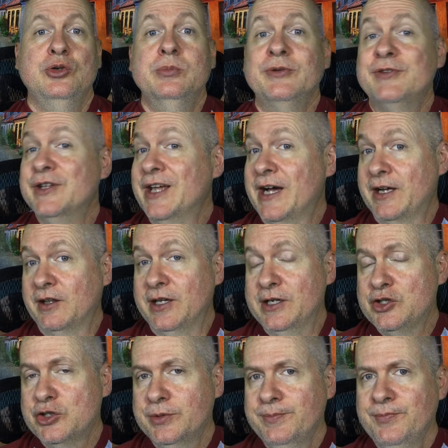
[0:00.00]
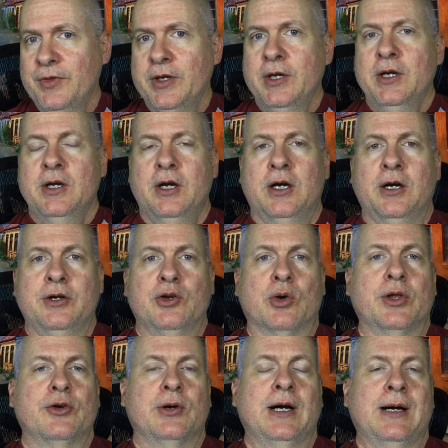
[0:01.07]
of Annihilation. Your
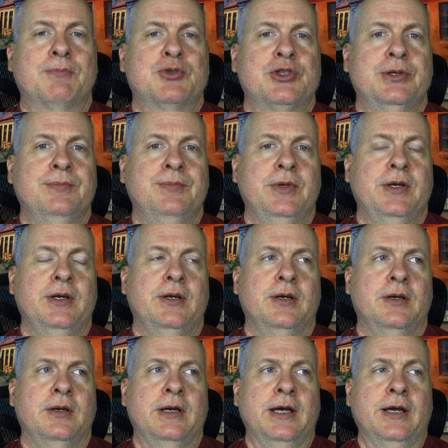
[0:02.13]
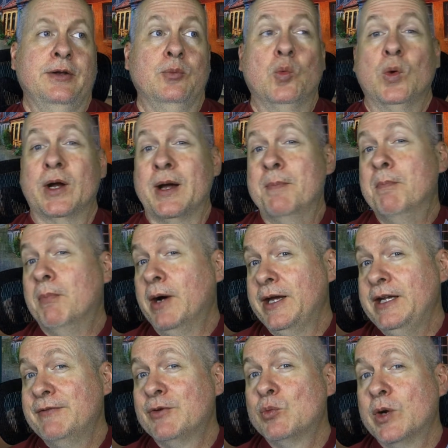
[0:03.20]
other option, and what I might
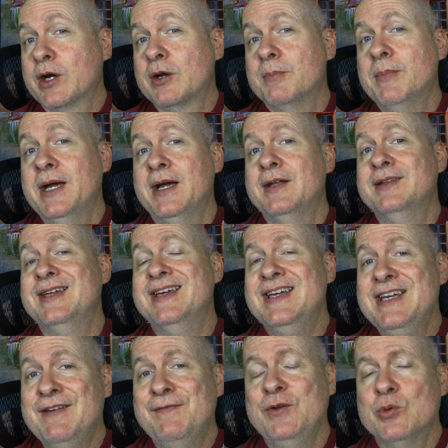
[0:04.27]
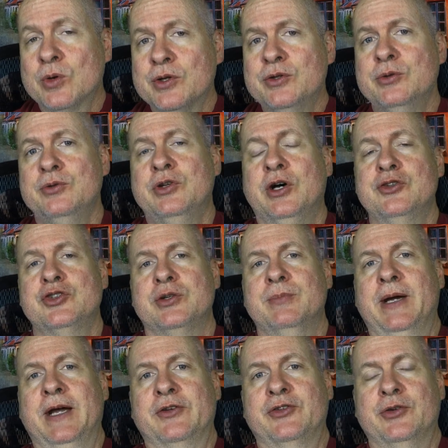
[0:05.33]
even recommend if you're a new dungeon
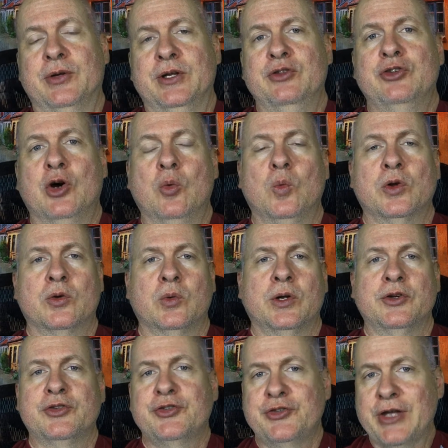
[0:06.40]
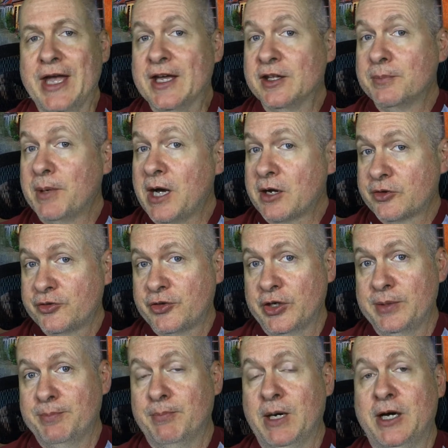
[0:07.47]
master and don't want to run a sandbox type
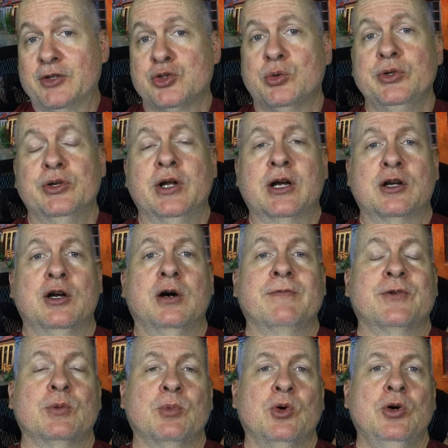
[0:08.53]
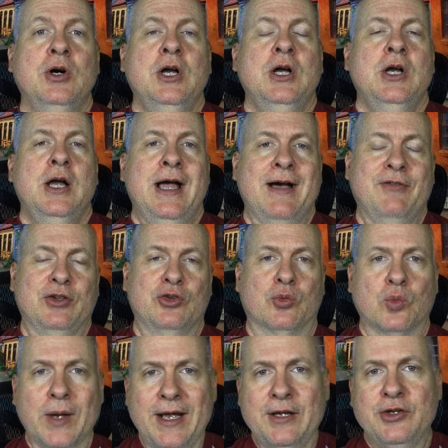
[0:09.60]
module, you're not comfortable having to
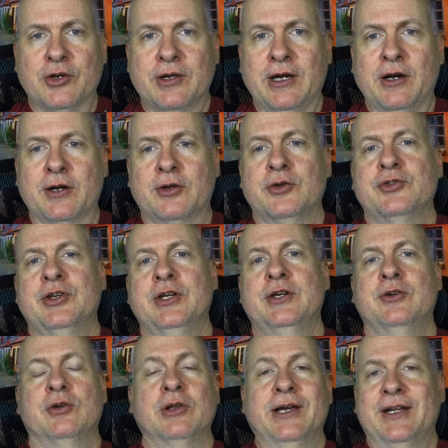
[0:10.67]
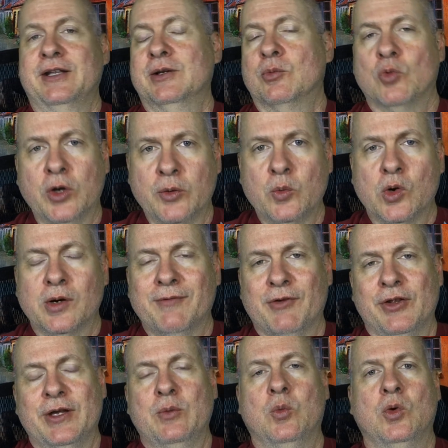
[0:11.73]
rein your characters in or letting them run wherever
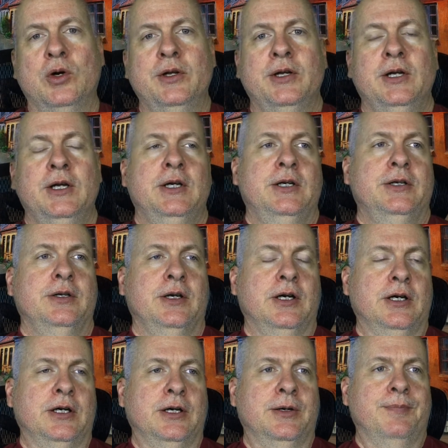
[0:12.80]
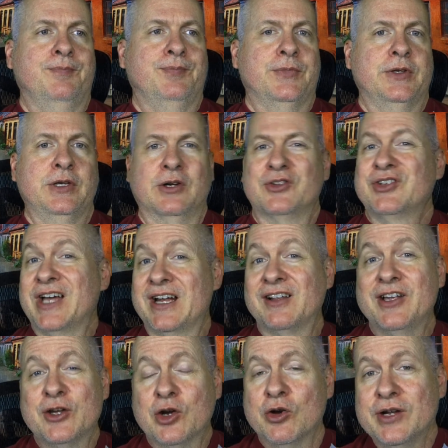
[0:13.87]
they want. It's kind of
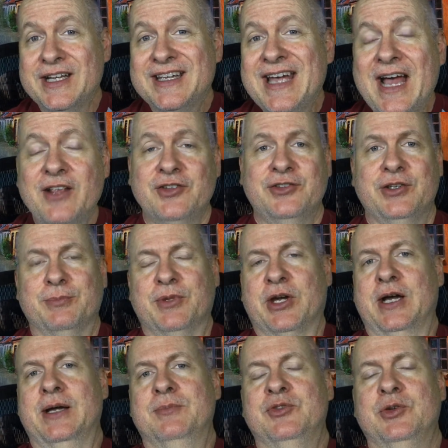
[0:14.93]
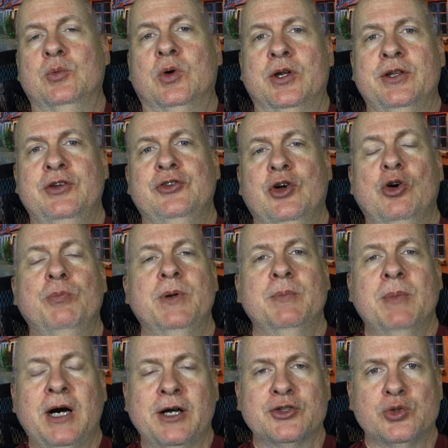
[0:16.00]
like herding cats sometimes in one of these open
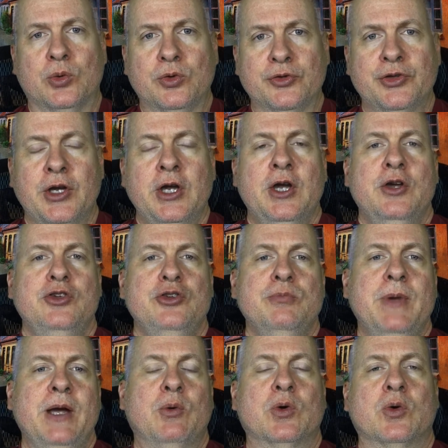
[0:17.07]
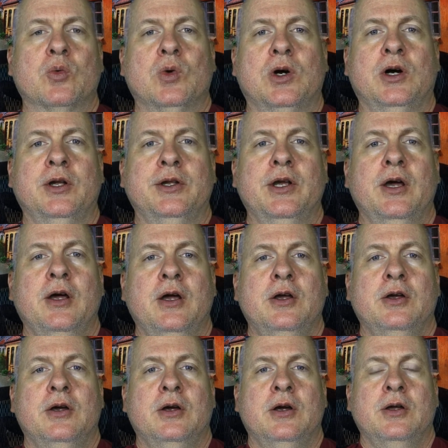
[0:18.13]
modules. You may want to run
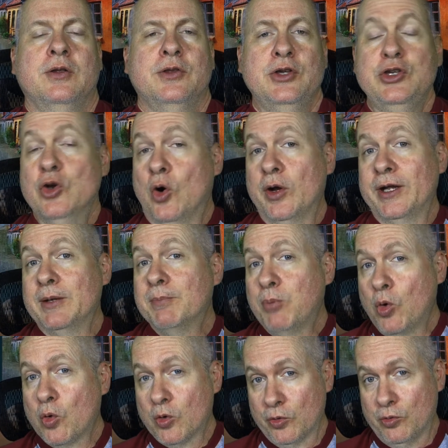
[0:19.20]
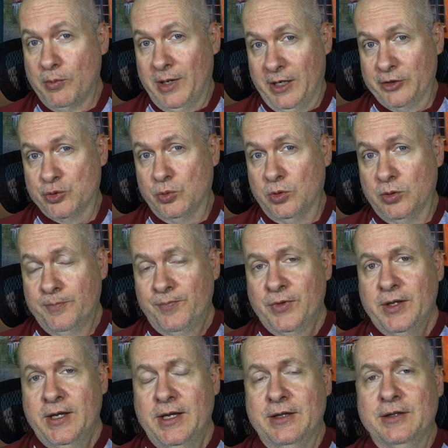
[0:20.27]
the Yawning Portal module.
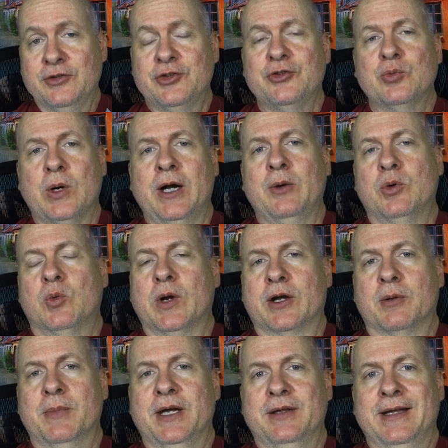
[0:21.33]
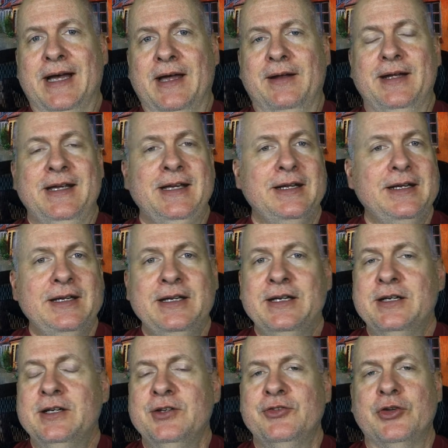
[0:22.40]
And this is why I would recommend that. It
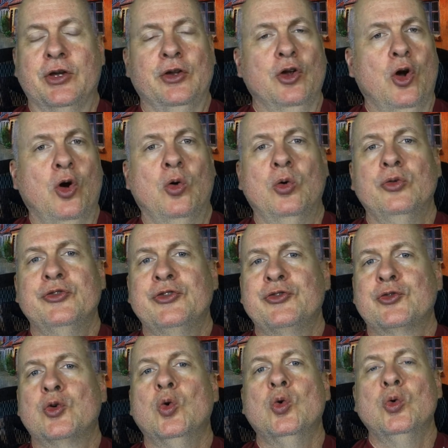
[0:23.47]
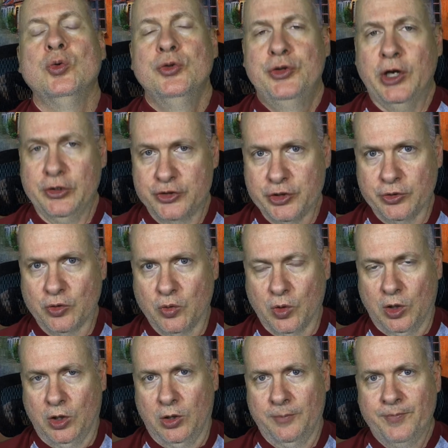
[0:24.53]
is an old school dungeon
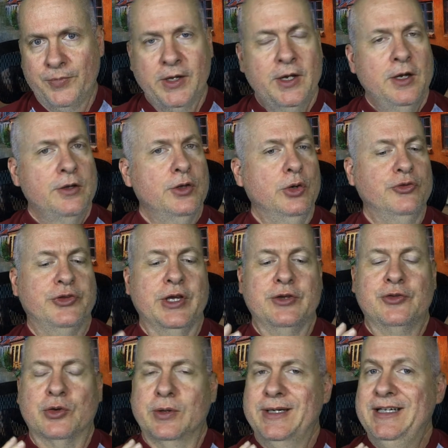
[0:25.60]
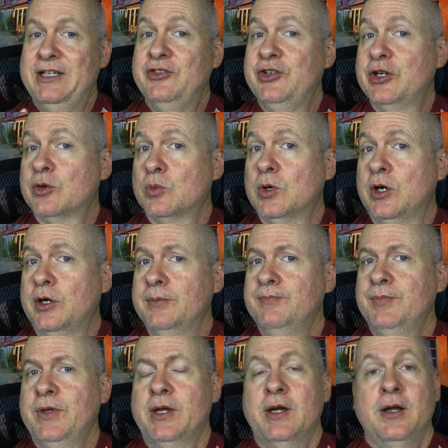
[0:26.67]
crawl. Those things are easy to run,
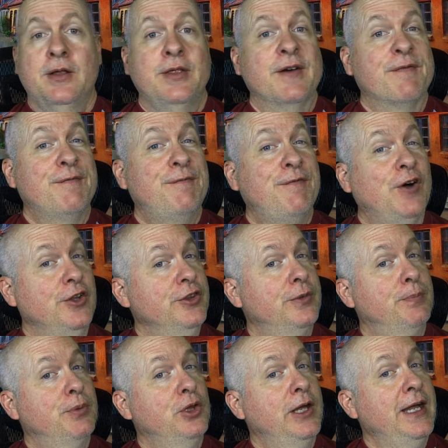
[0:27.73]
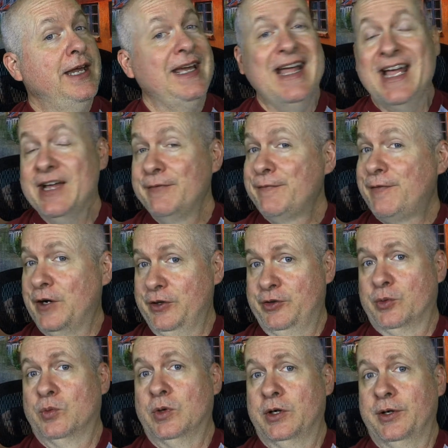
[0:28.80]
they're fun to play and fun to
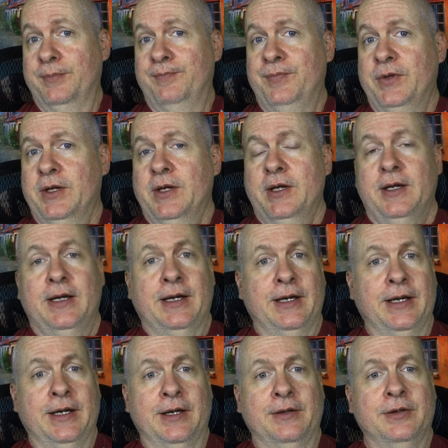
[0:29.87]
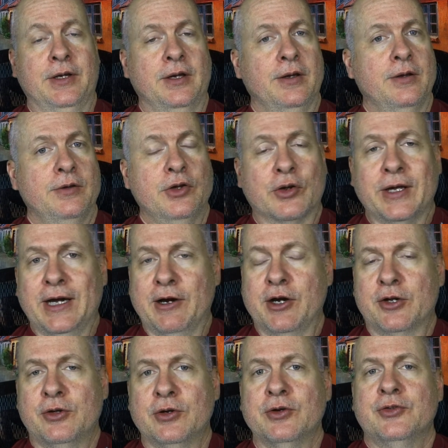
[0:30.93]
run, and your
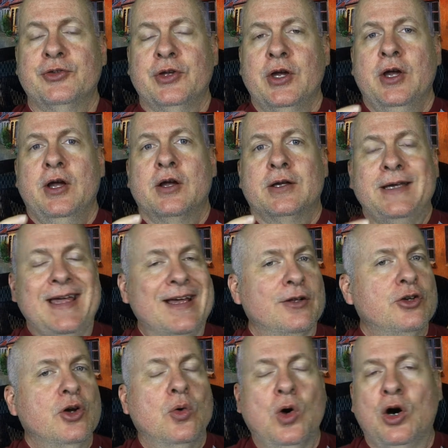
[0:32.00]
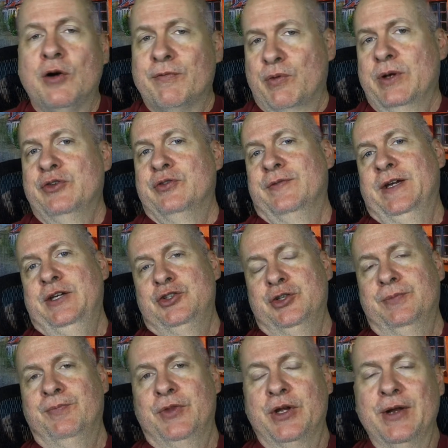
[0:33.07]
characters can't go off reservation.
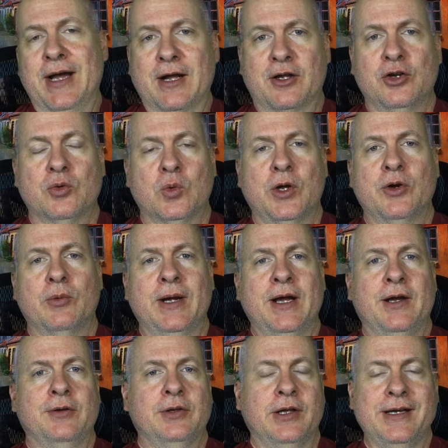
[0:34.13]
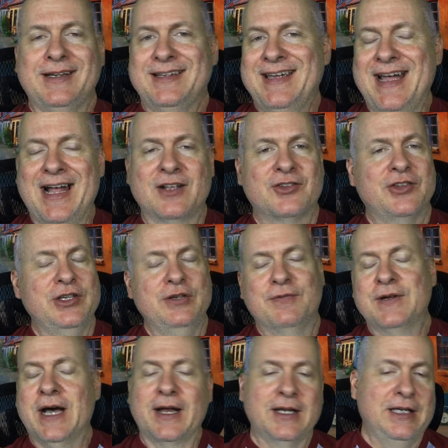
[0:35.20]
They're not going to run around like cats that you've
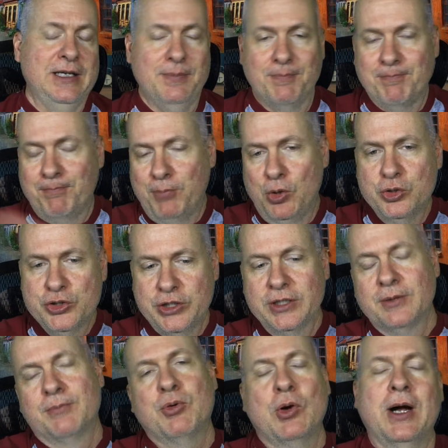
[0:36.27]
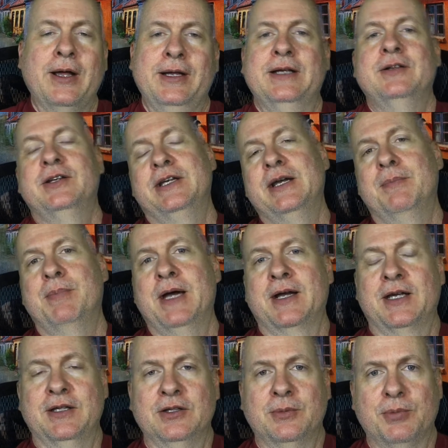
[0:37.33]
got to keep pushing and prodding to get back
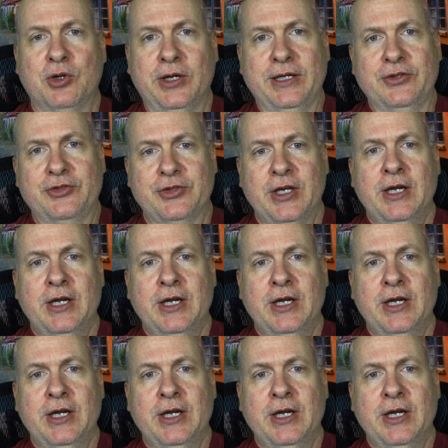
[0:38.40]
into place.